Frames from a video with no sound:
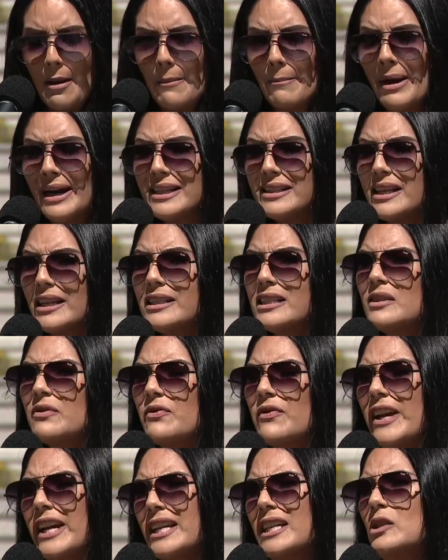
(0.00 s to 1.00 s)
My son's
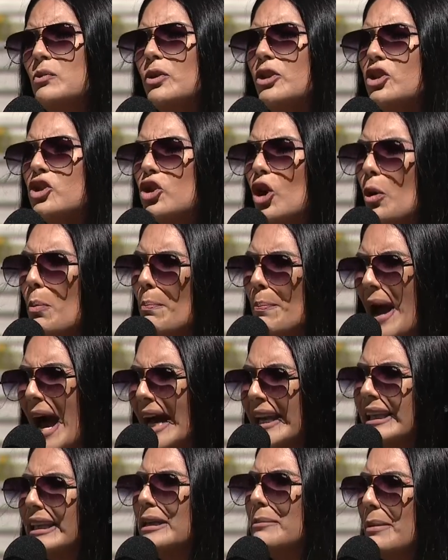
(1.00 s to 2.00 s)
face was so
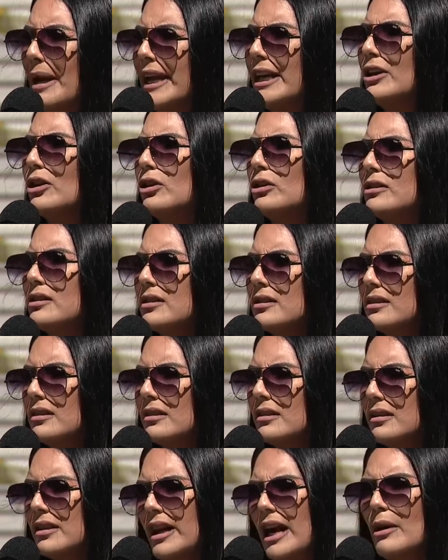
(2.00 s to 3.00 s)
badly mangled
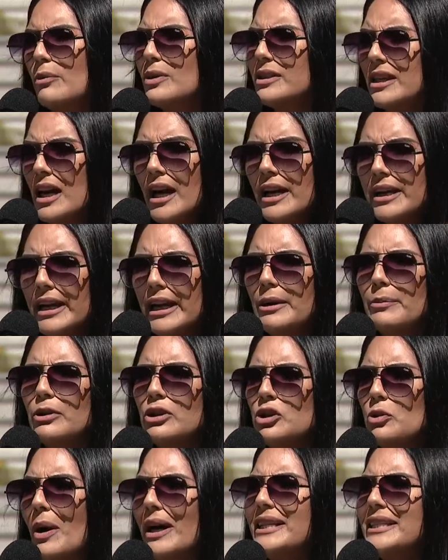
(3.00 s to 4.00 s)
that I was unable
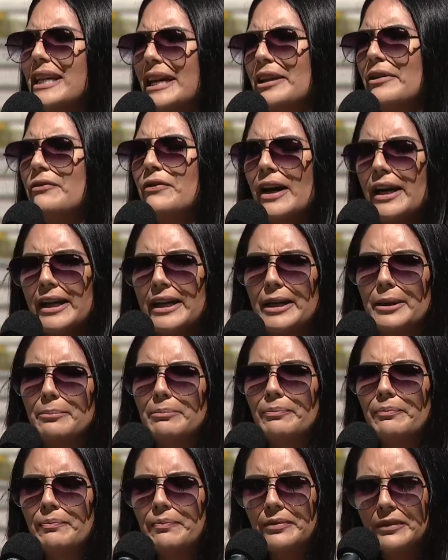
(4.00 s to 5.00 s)
to identify him.
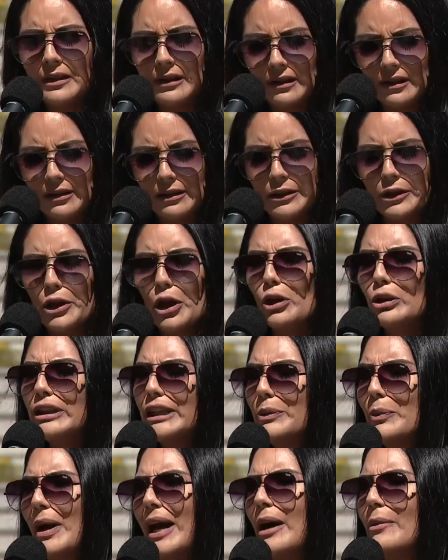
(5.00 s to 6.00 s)
The
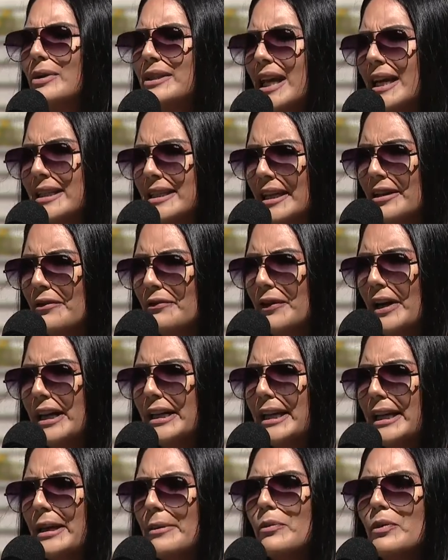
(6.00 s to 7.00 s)
only way I was
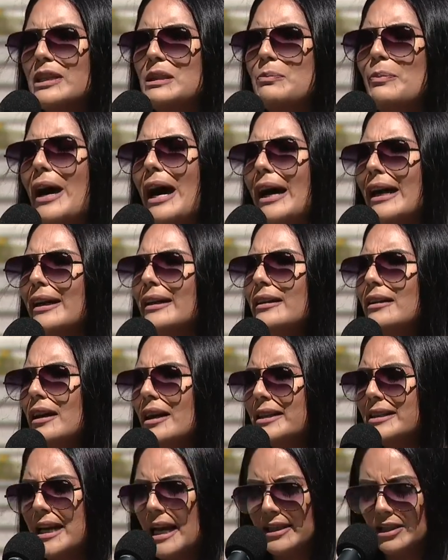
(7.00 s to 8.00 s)
identifying him was by
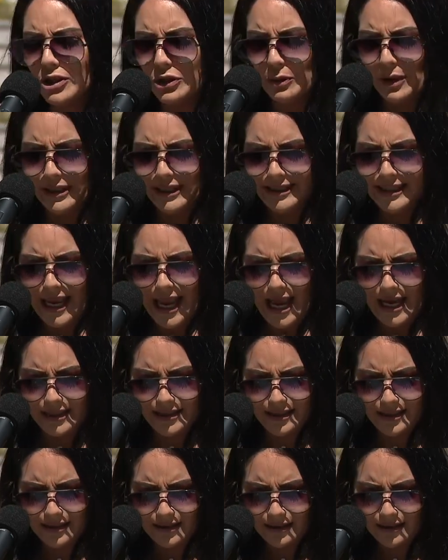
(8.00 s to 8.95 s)
a tattoo on his hand.